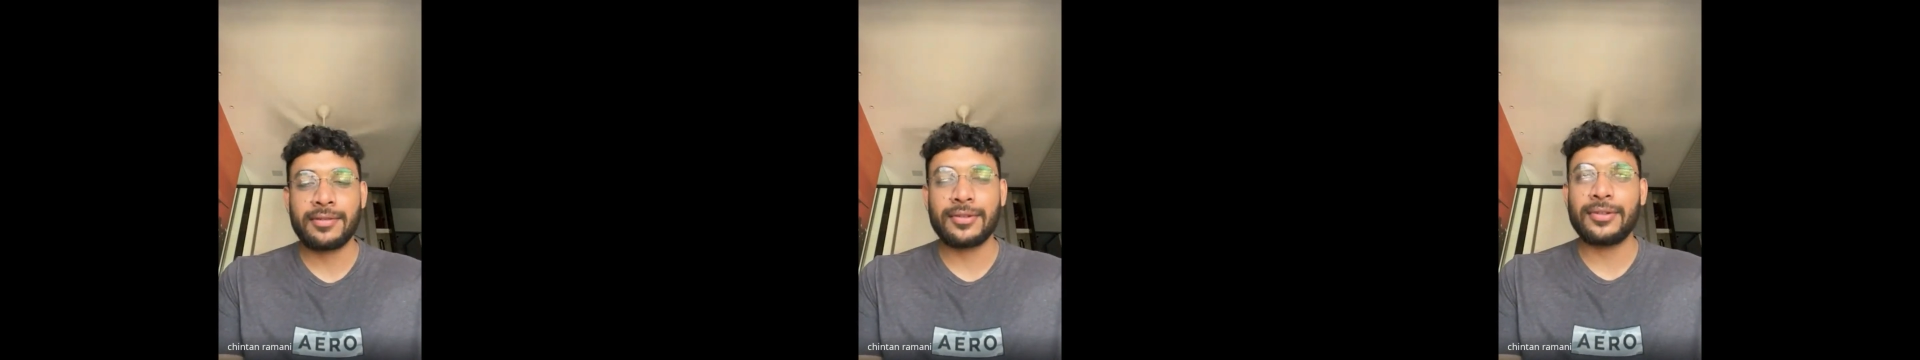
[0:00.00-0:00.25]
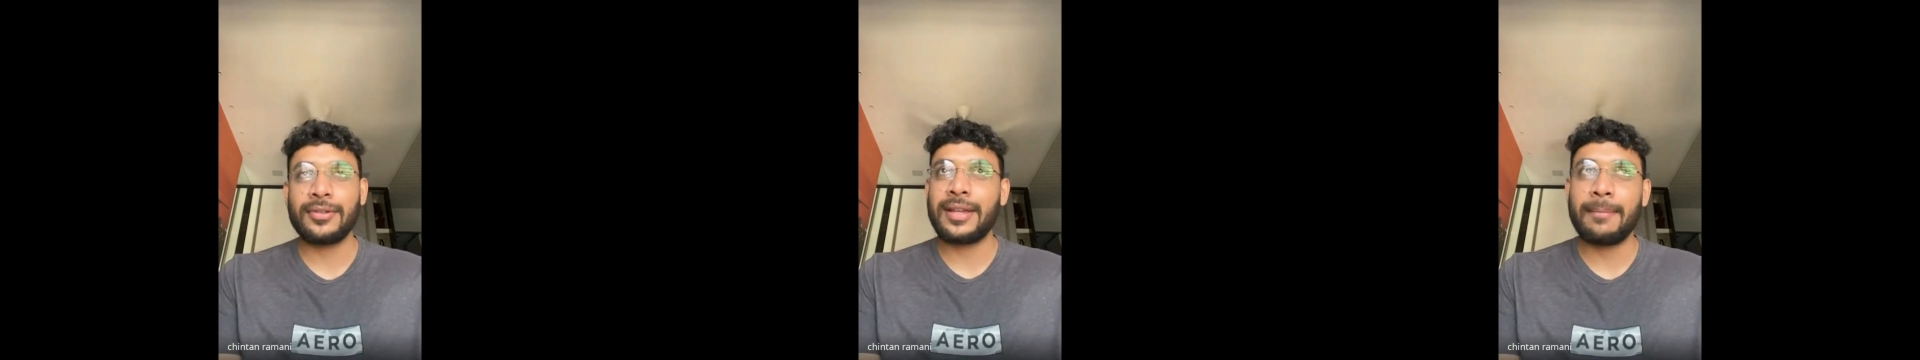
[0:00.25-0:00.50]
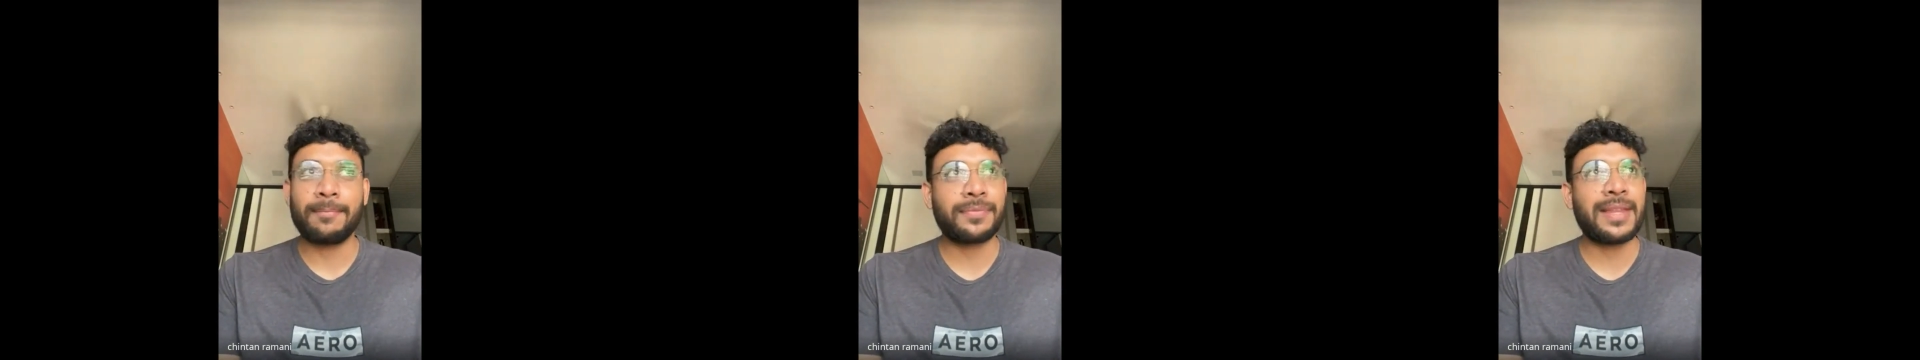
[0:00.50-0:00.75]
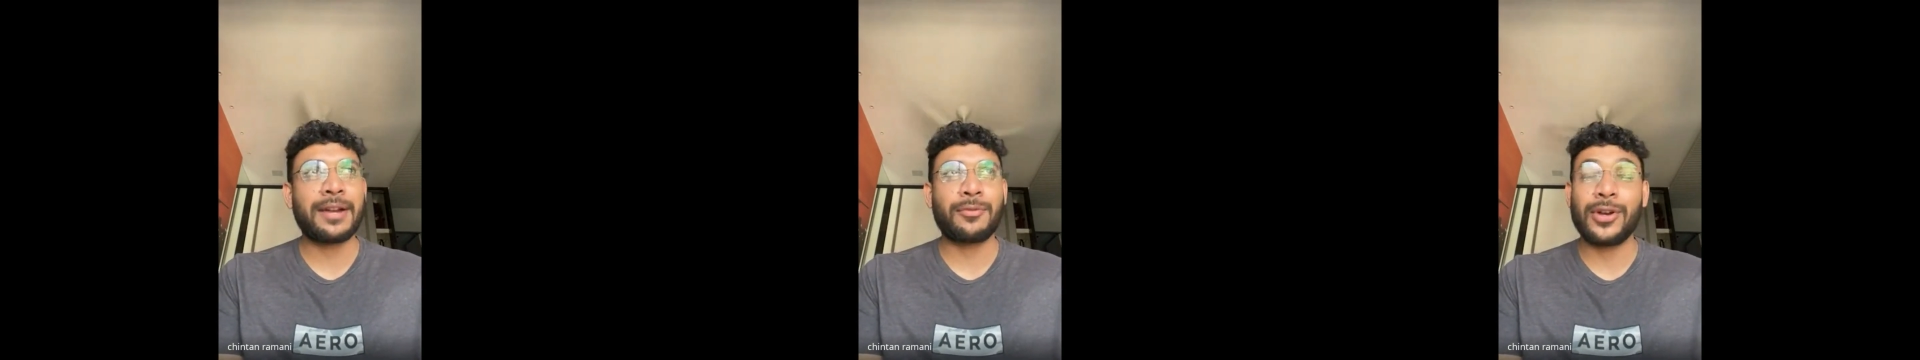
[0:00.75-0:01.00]
So yeah,
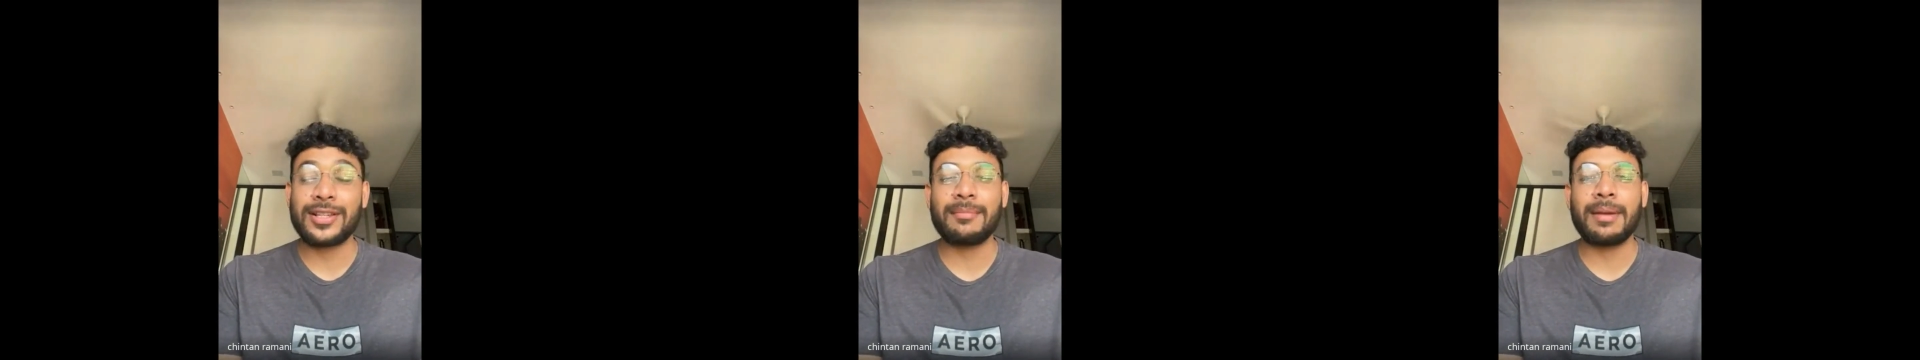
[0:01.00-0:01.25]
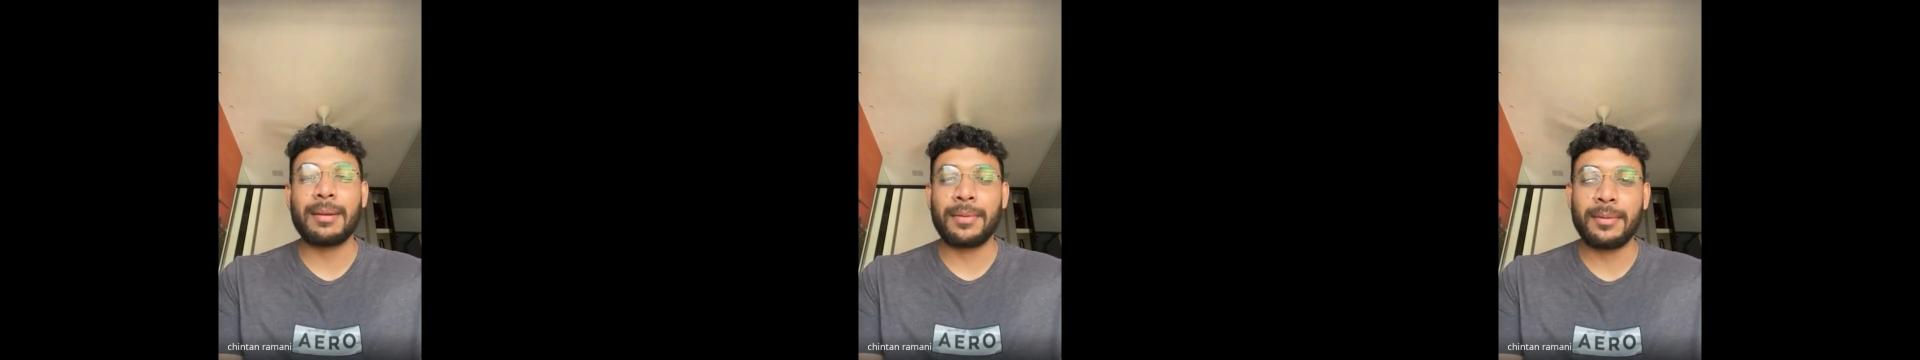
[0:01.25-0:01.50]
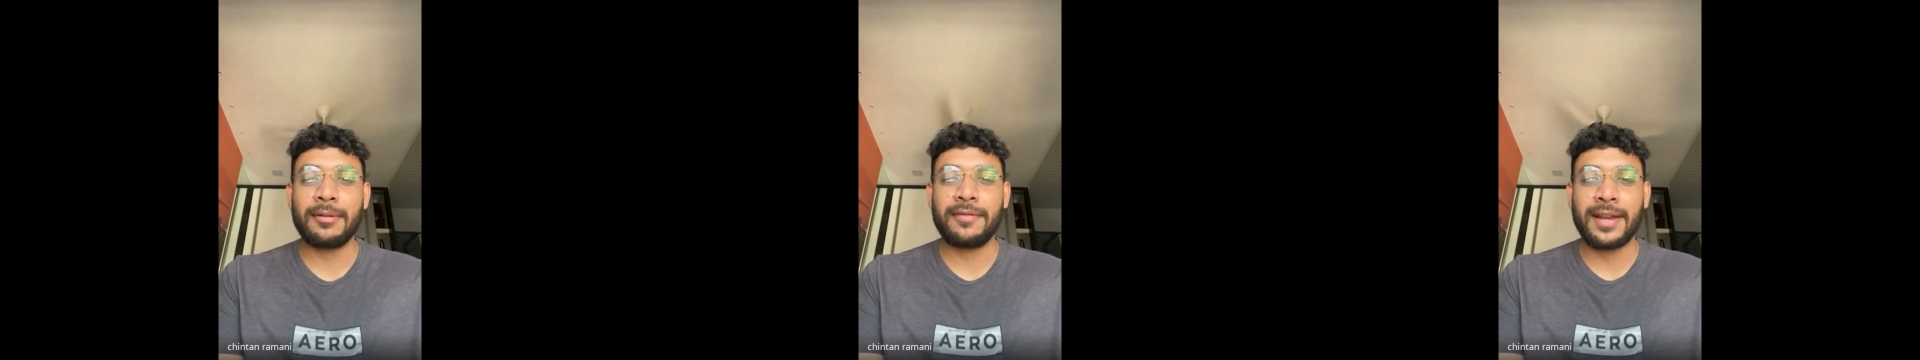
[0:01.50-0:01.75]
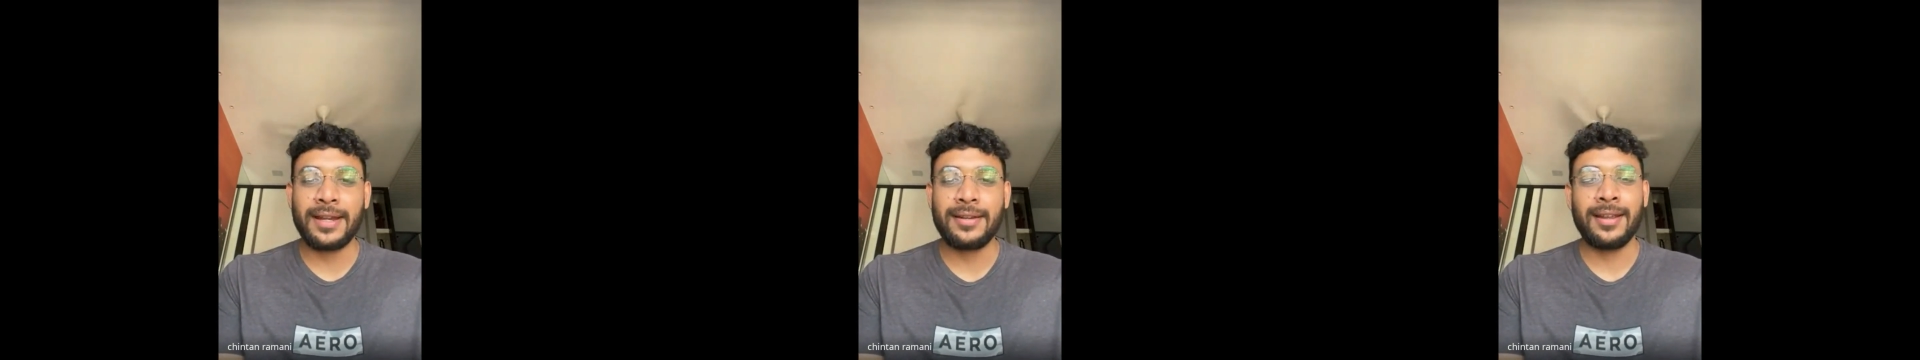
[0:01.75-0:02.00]
that was a memorable
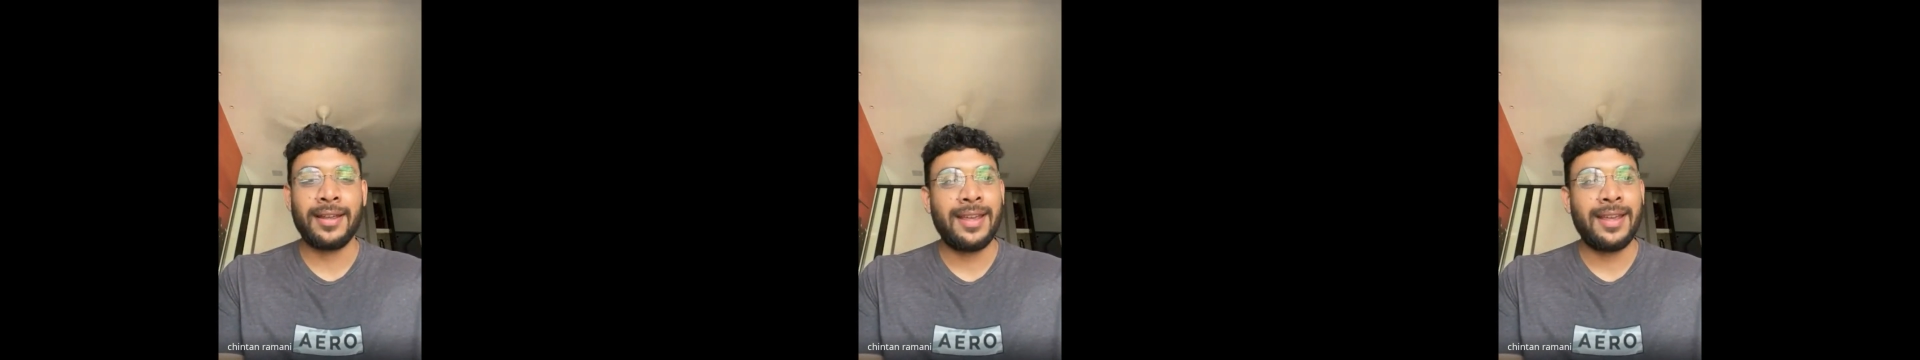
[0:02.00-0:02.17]
flight.